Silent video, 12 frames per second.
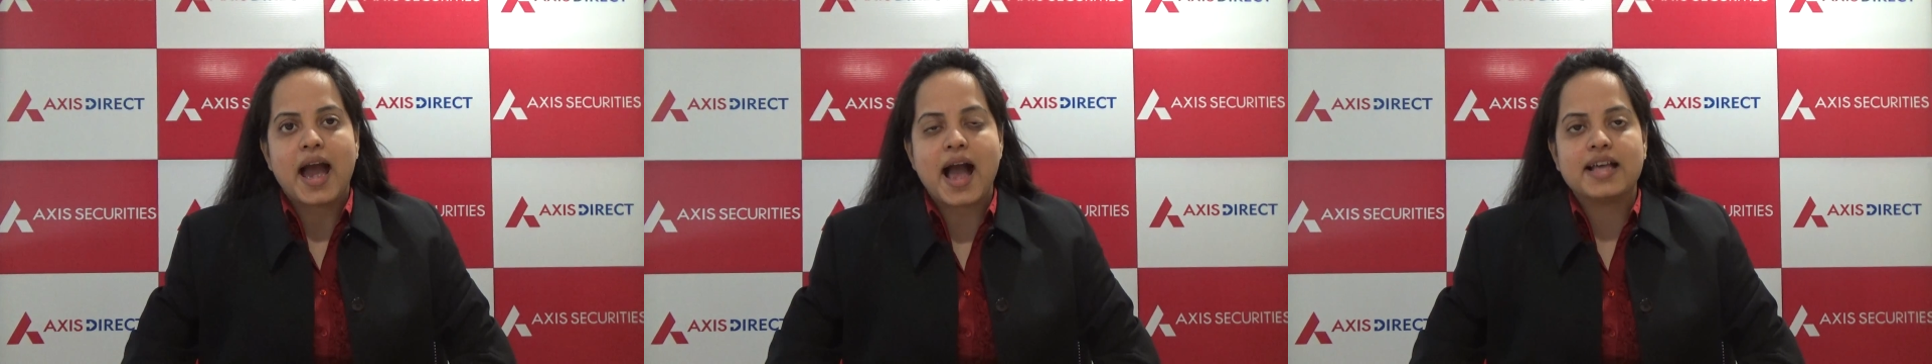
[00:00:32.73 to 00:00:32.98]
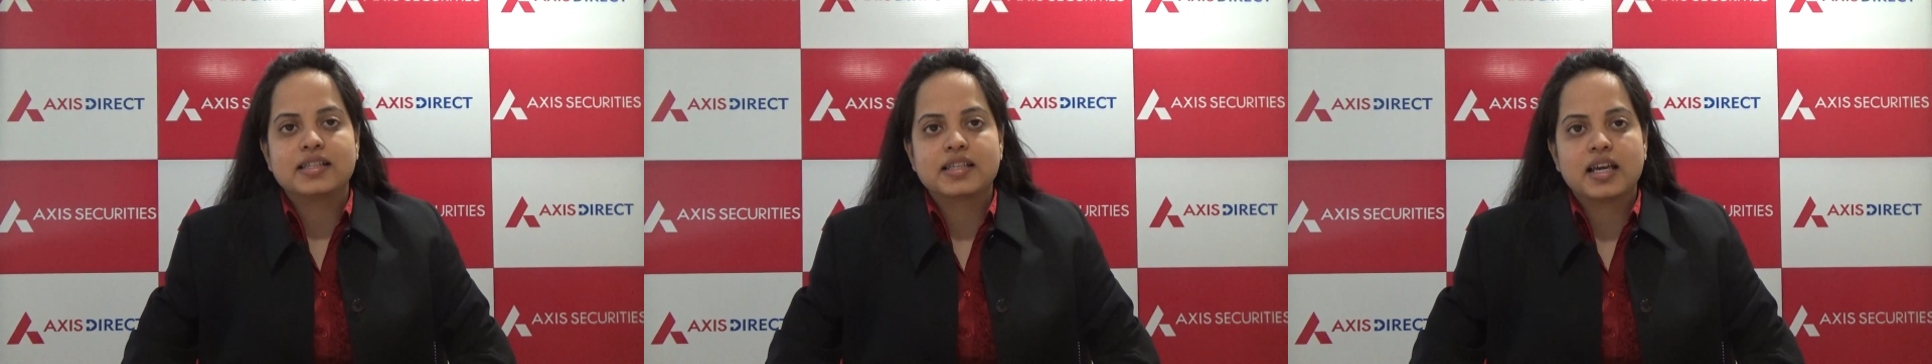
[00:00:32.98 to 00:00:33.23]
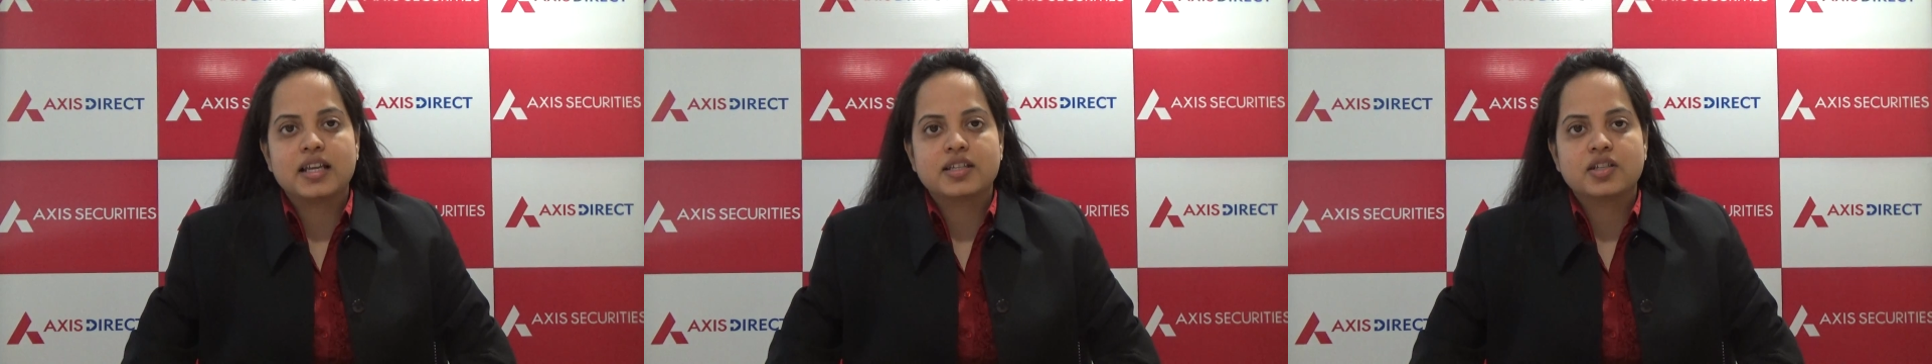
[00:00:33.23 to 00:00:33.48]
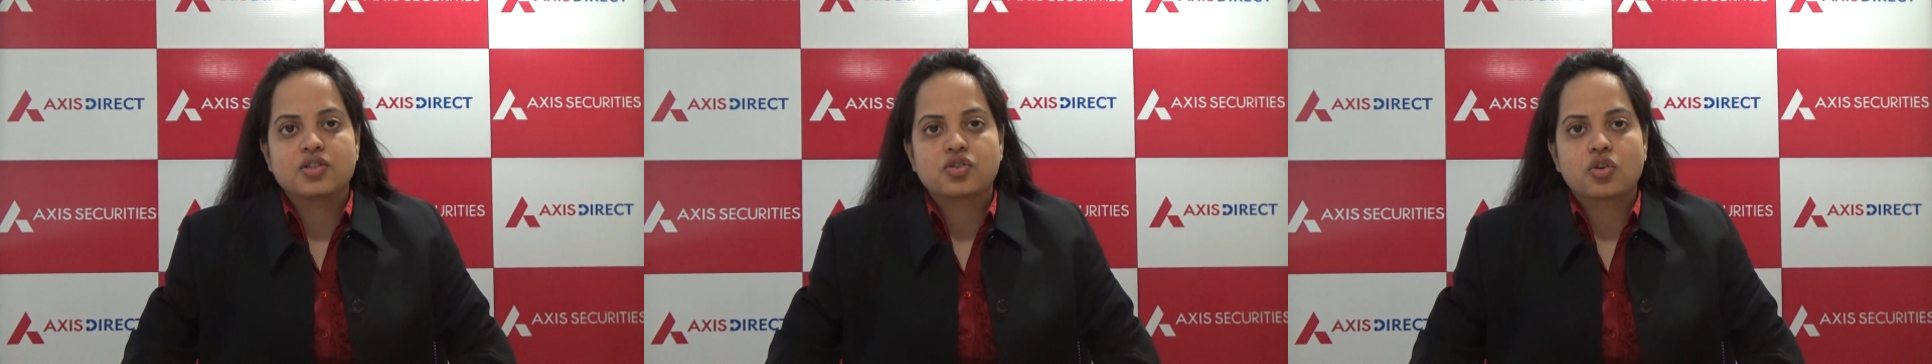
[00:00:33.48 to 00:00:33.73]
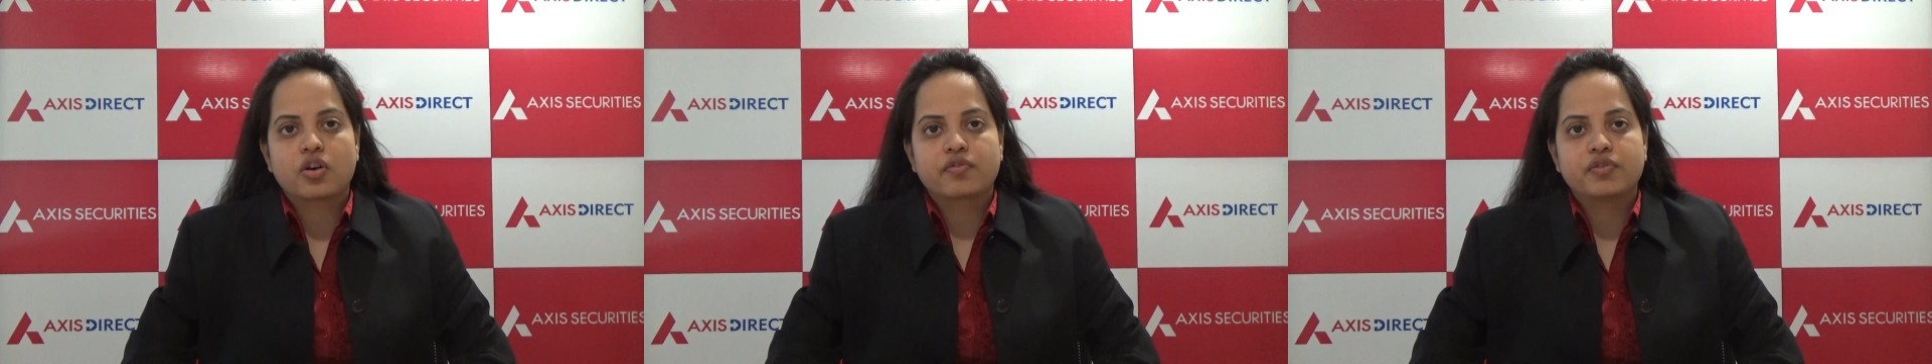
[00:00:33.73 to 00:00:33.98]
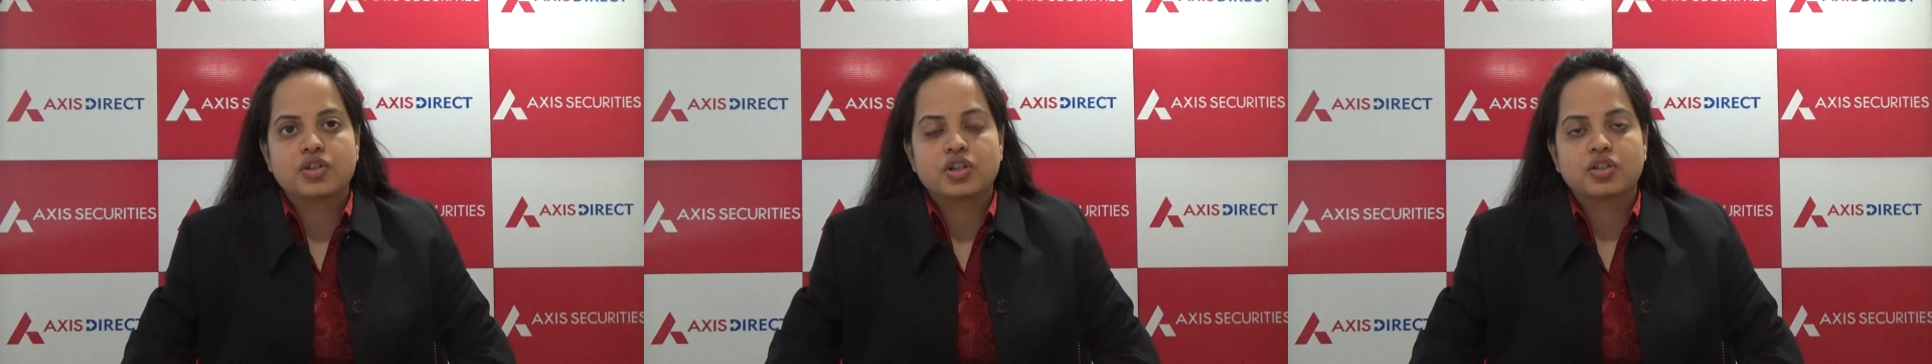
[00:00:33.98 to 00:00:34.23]
and sellers in stock
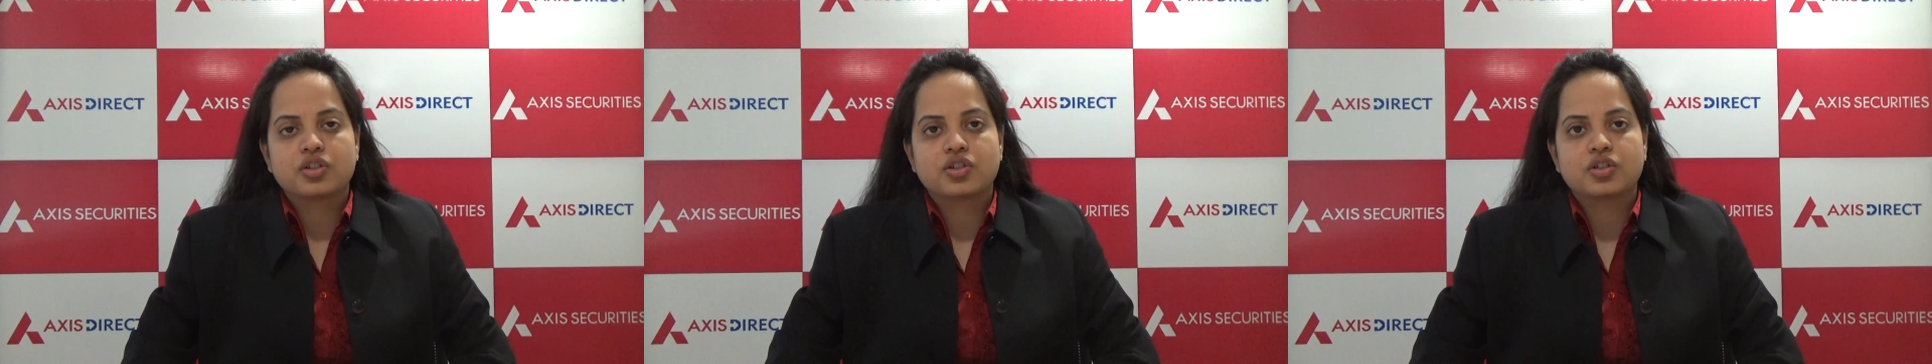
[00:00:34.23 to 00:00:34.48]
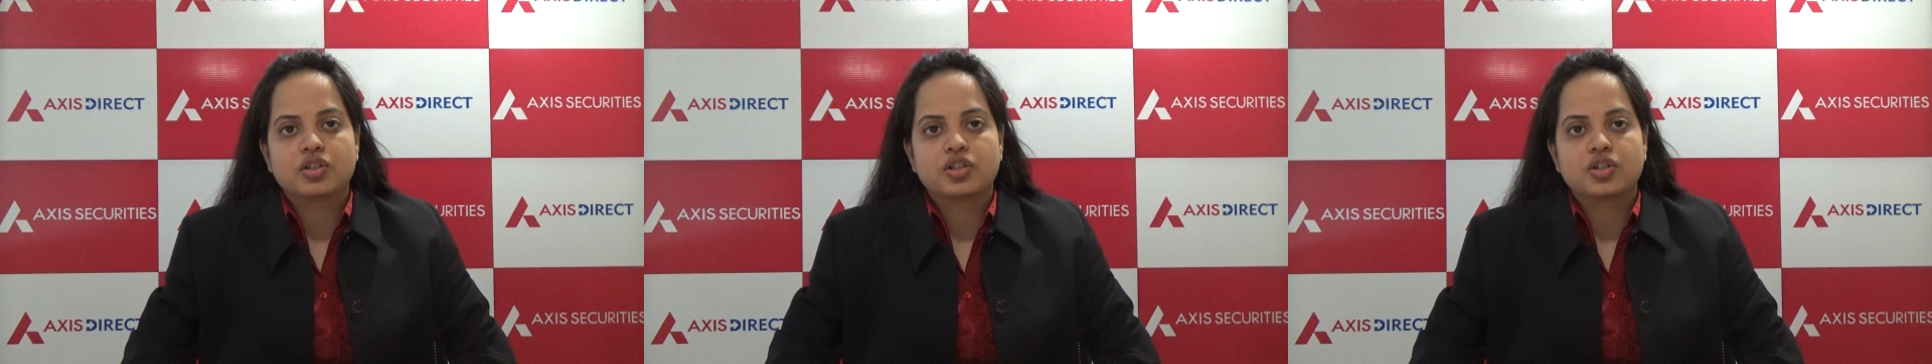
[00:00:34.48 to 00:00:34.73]
futures to the